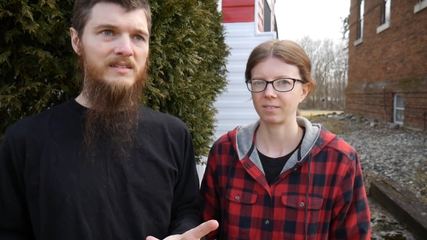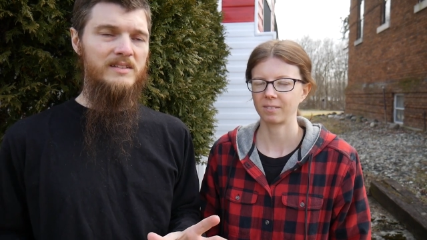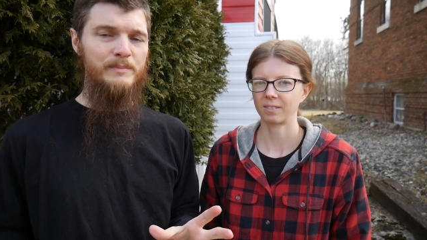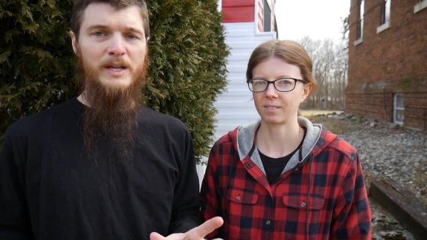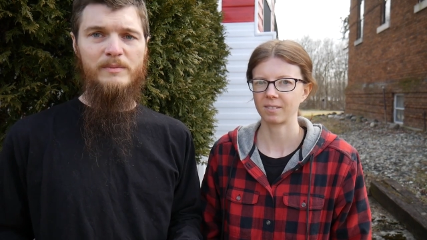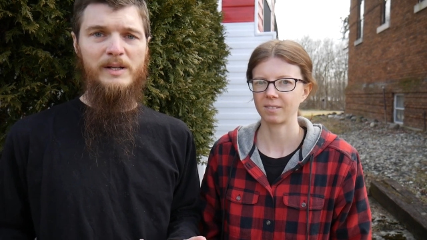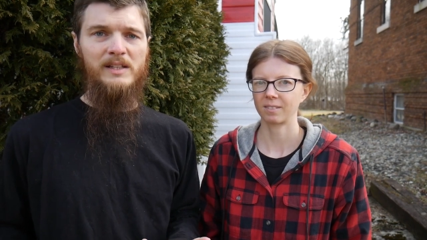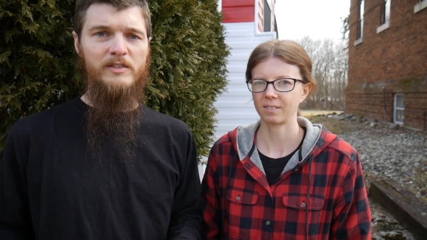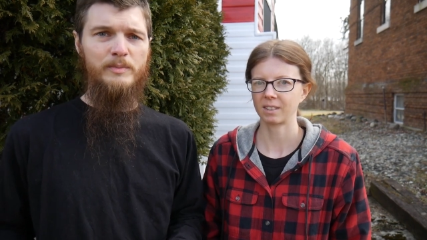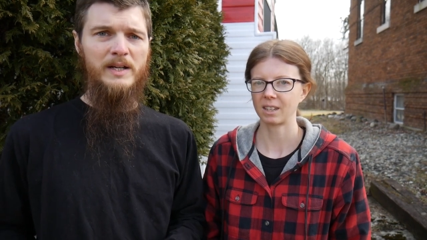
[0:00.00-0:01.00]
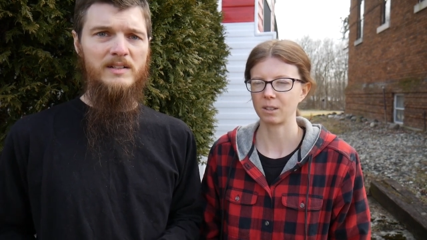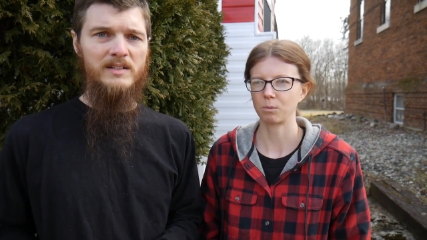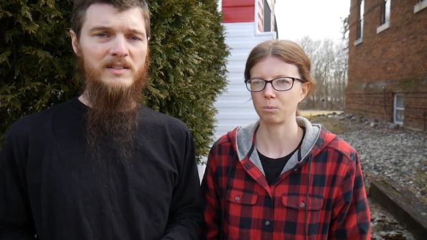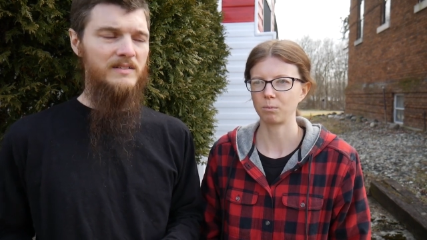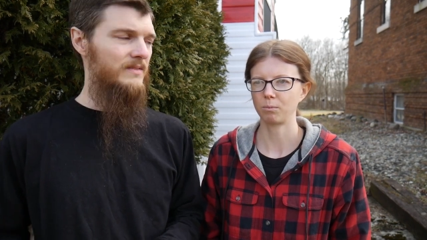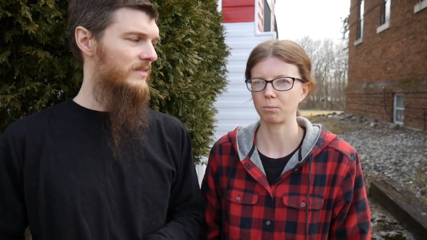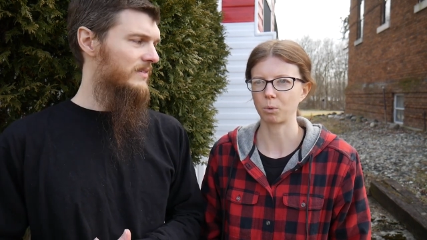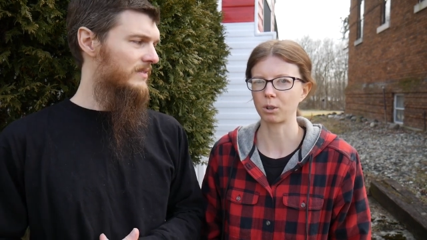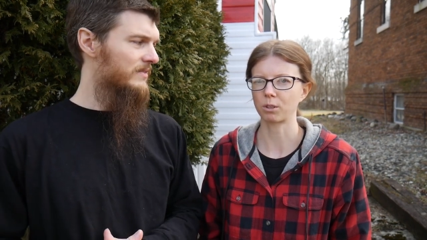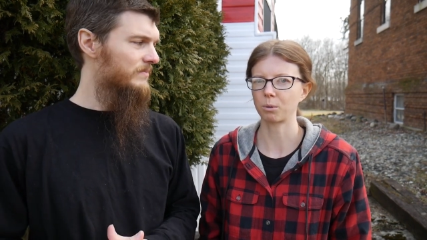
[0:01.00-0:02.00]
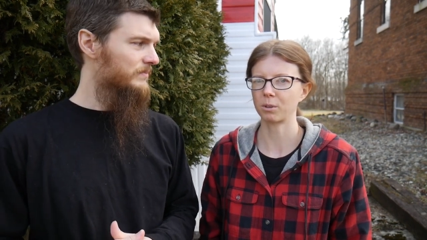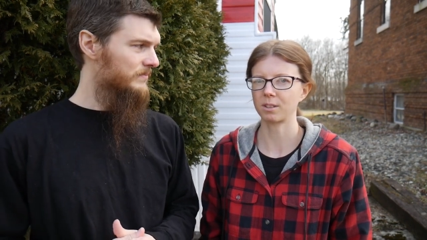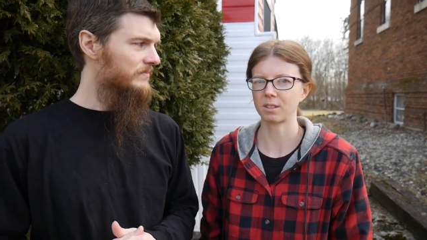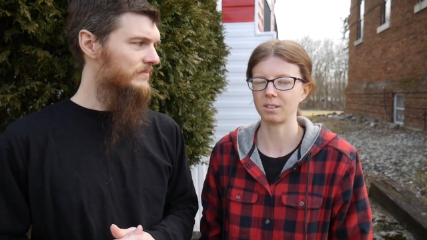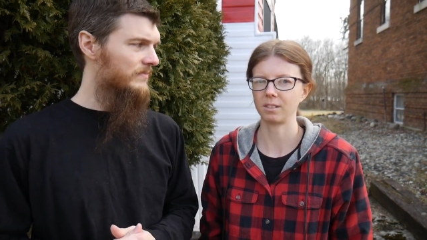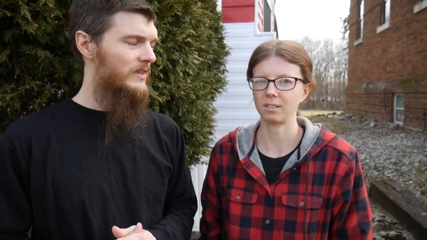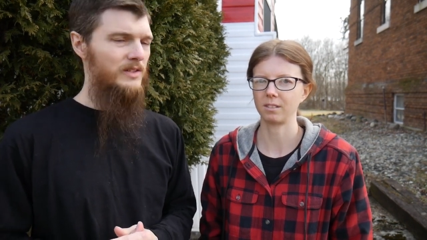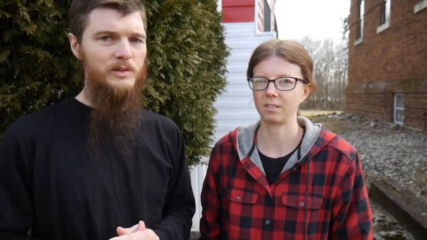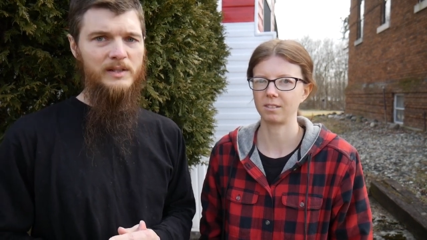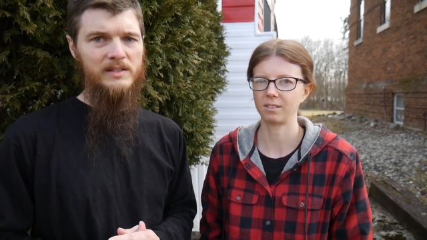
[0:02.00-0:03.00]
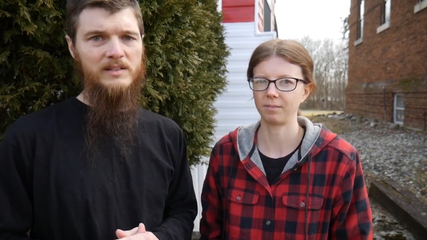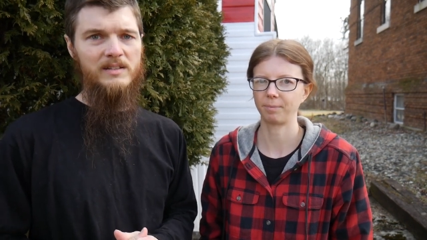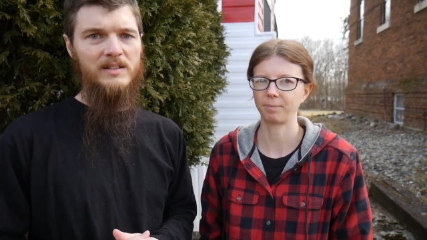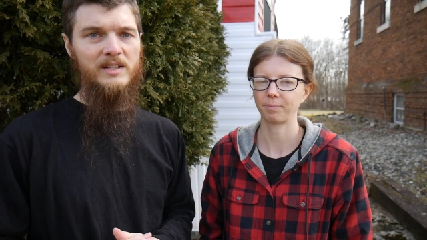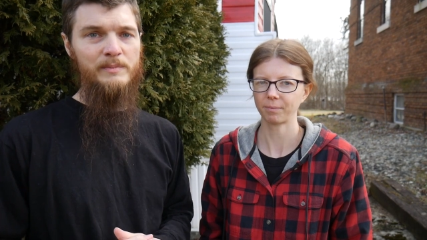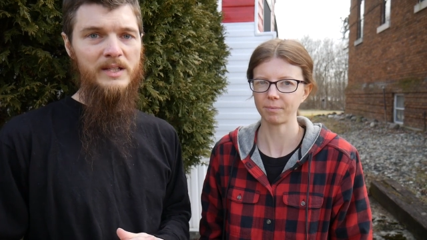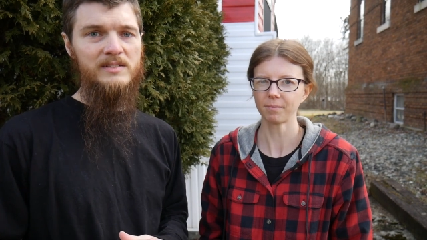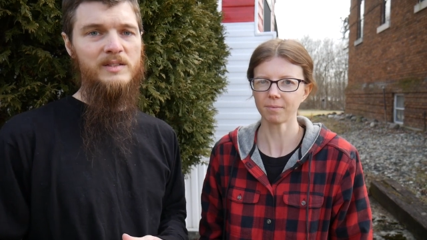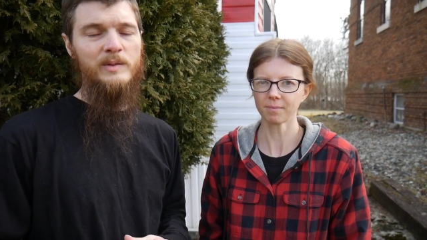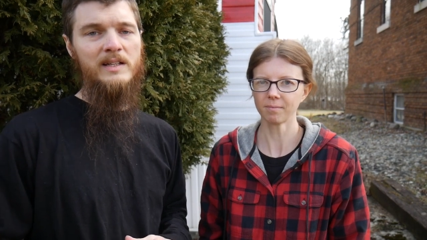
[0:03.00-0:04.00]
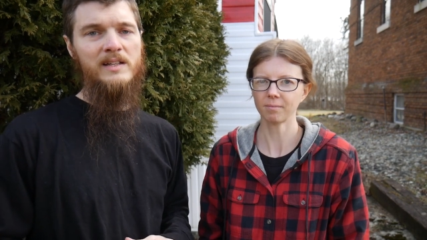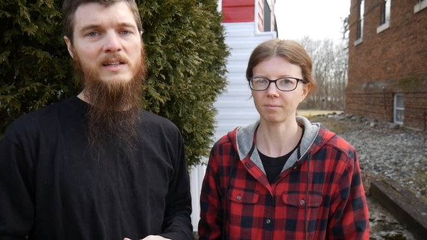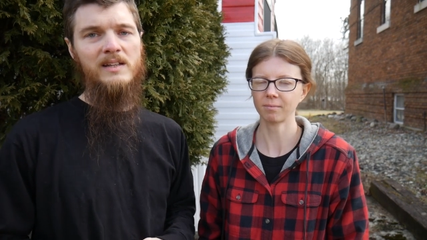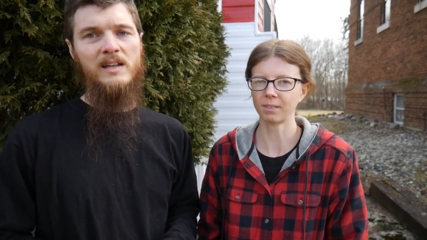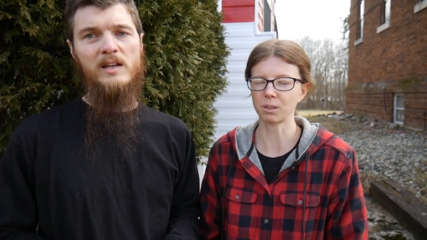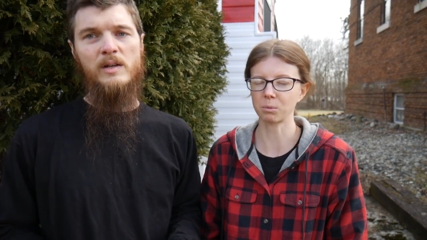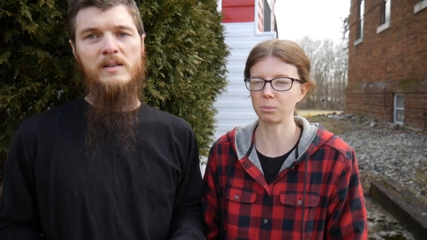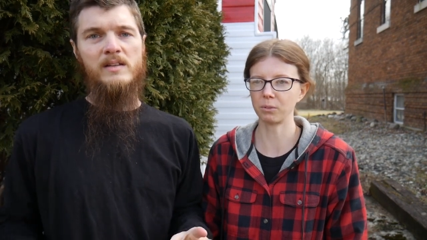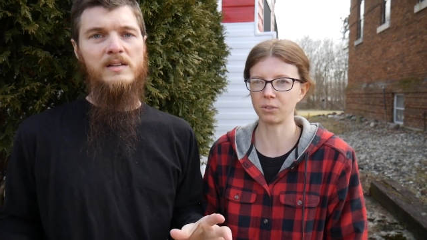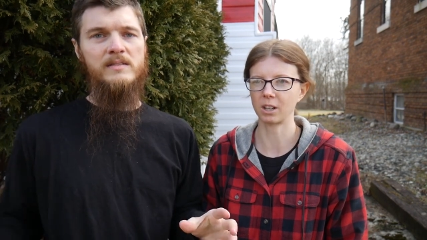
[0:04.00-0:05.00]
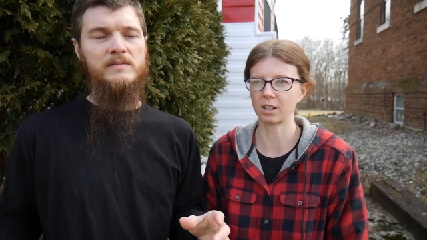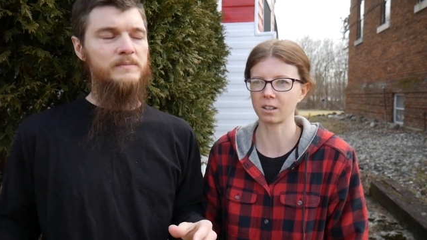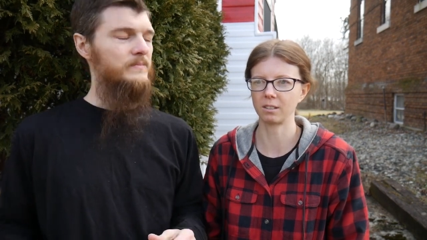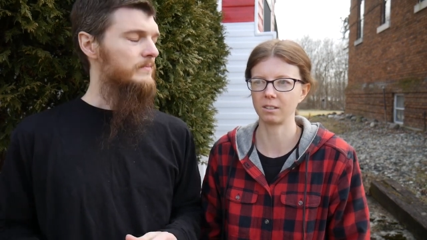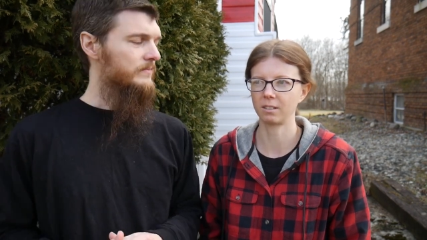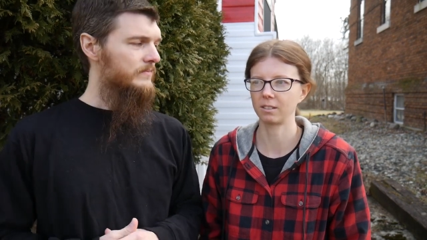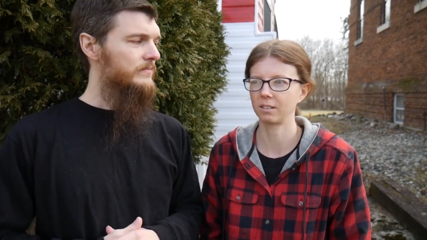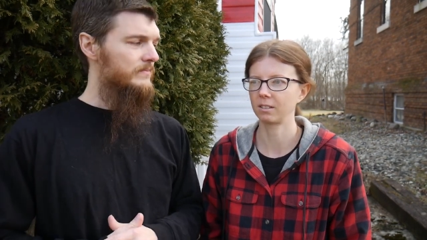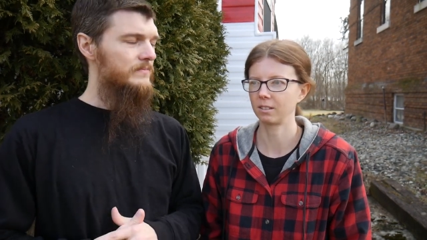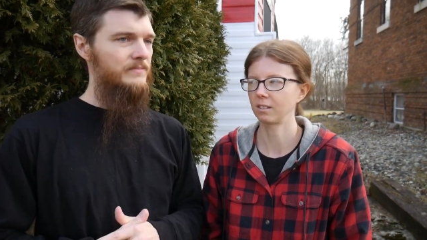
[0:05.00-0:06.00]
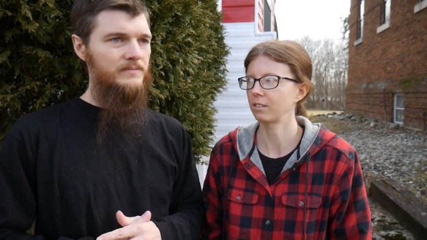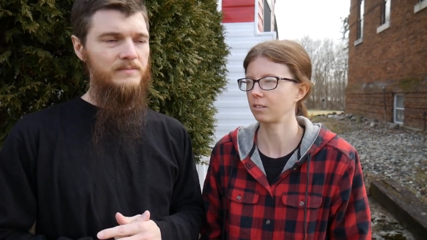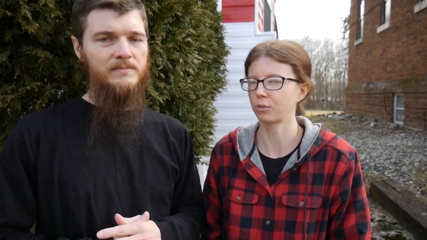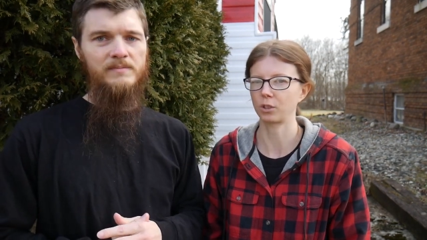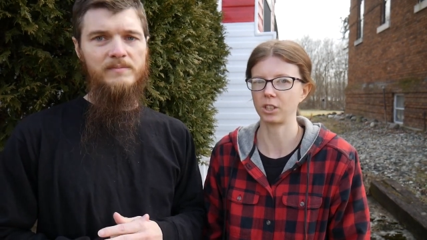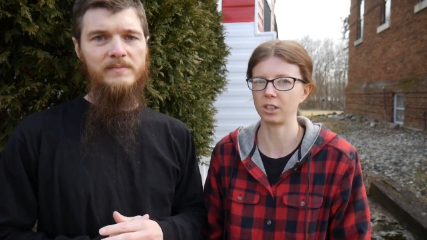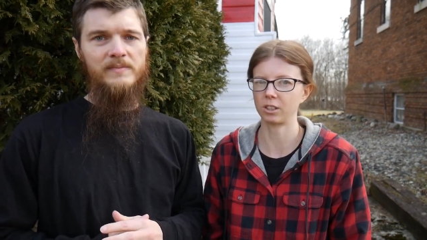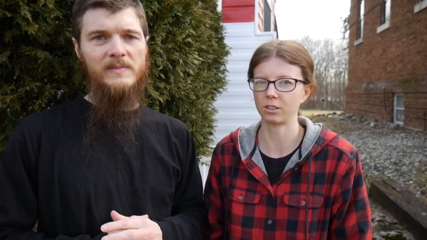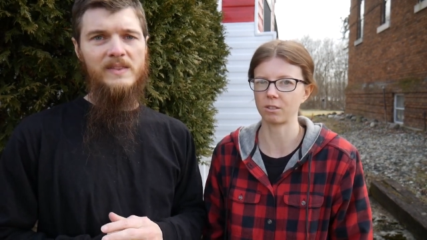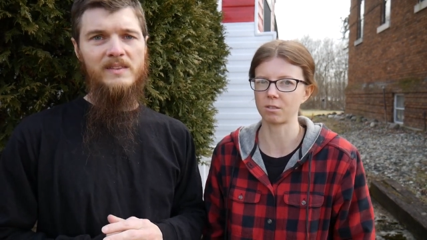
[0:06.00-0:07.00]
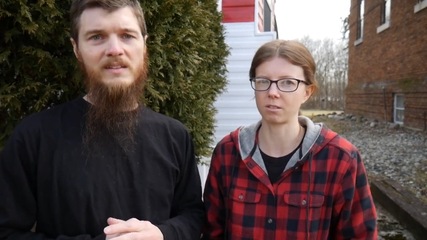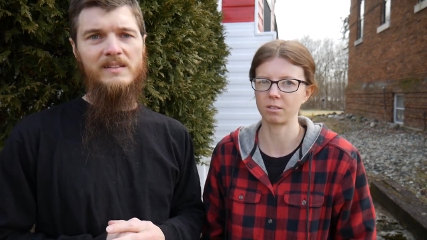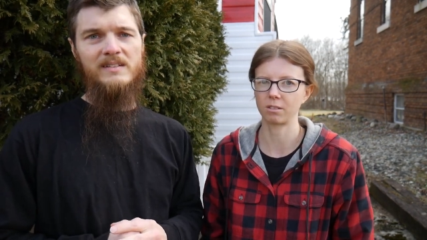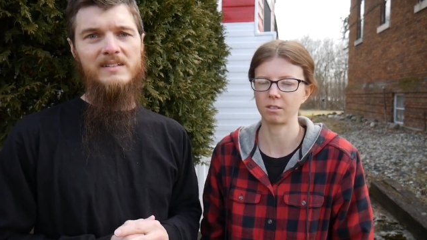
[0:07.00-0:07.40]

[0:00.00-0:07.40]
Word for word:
Speaker 1: to make my life better? And
Speaker 2: work towards it.
Speaker 1: Do it. Commit to it.
Speaker 2: That's what we've done for years.